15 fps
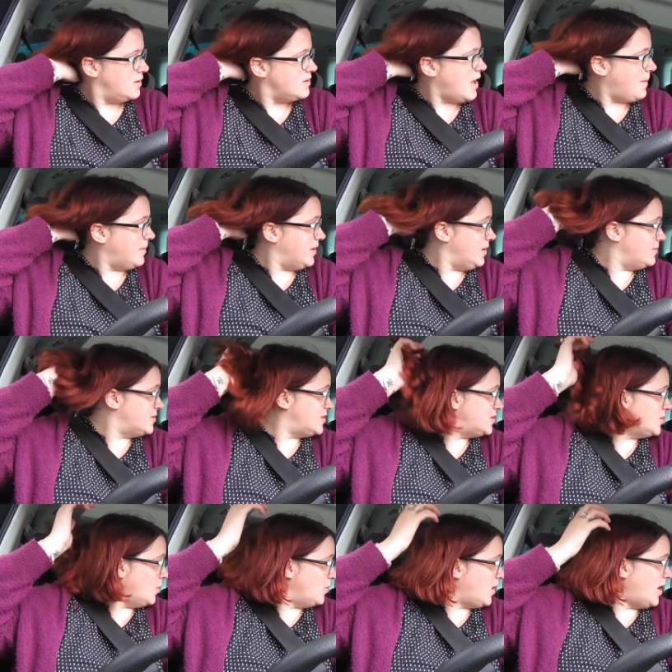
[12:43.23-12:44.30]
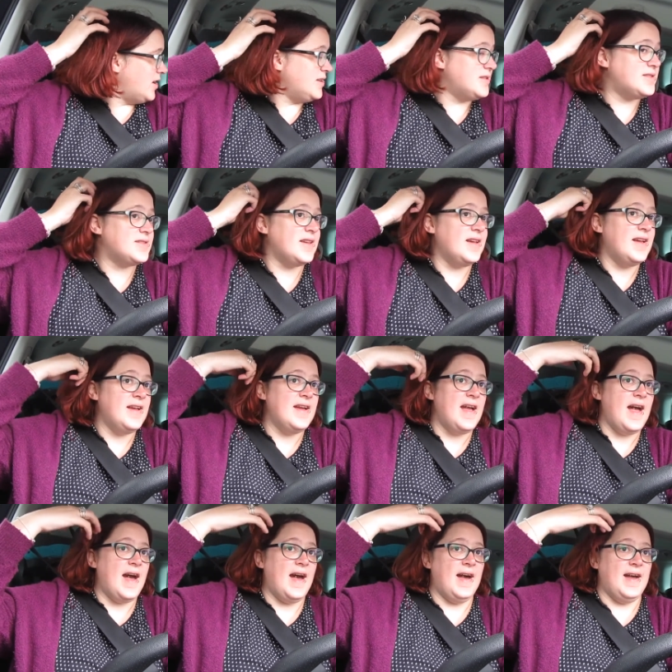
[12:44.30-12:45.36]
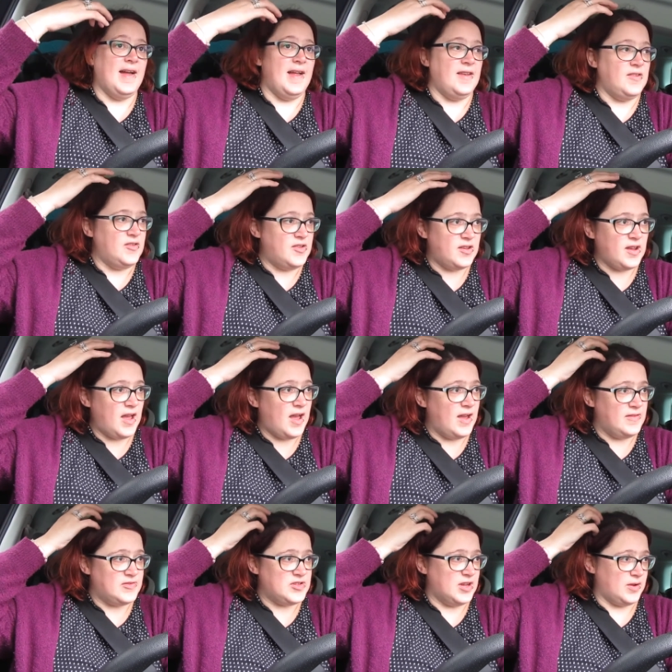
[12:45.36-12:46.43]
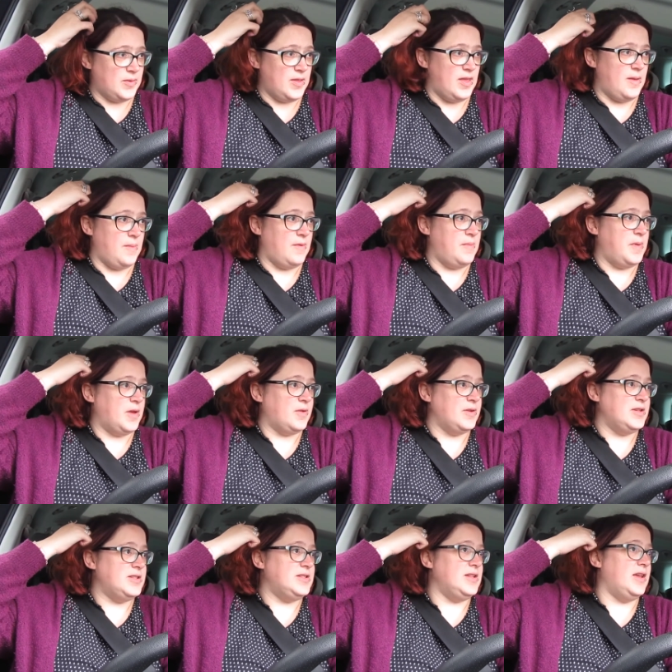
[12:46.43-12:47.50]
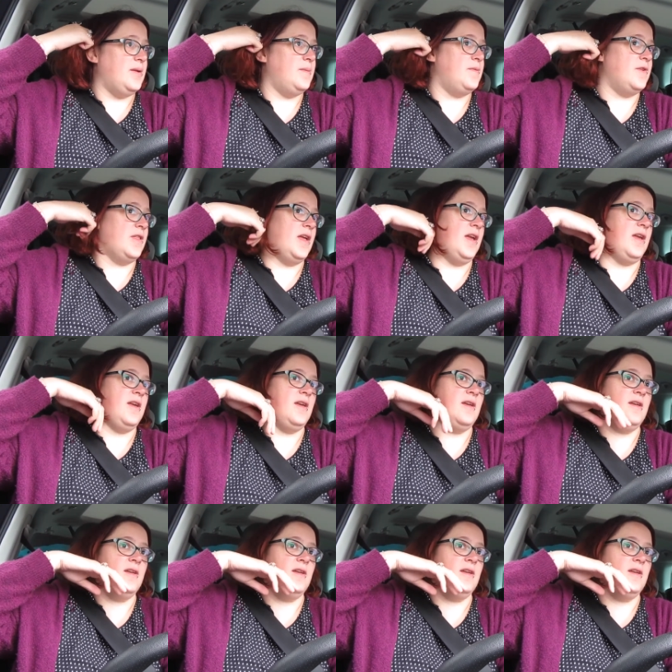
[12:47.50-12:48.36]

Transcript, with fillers: Yeah, but he was so nice. And I've stuck with him. I've been going to see him for like,